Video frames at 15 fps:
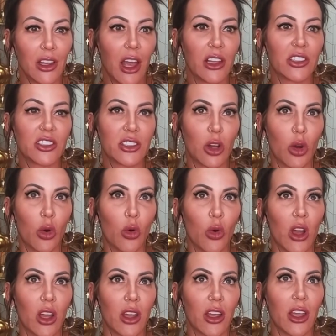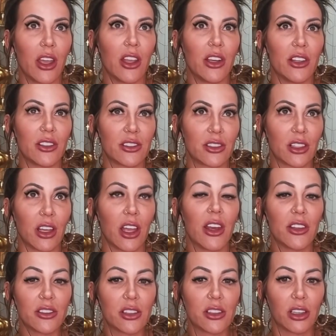And so it is
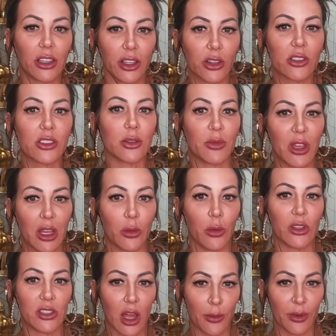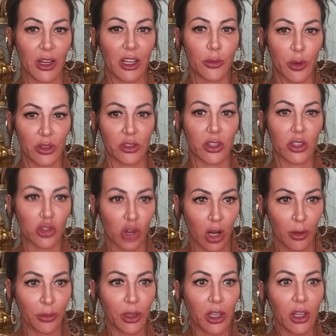clear to me what's happening to President
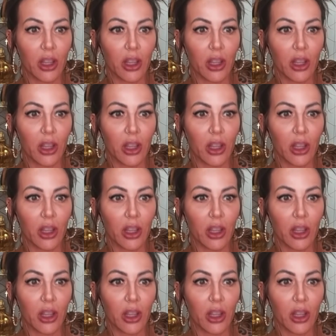Trump.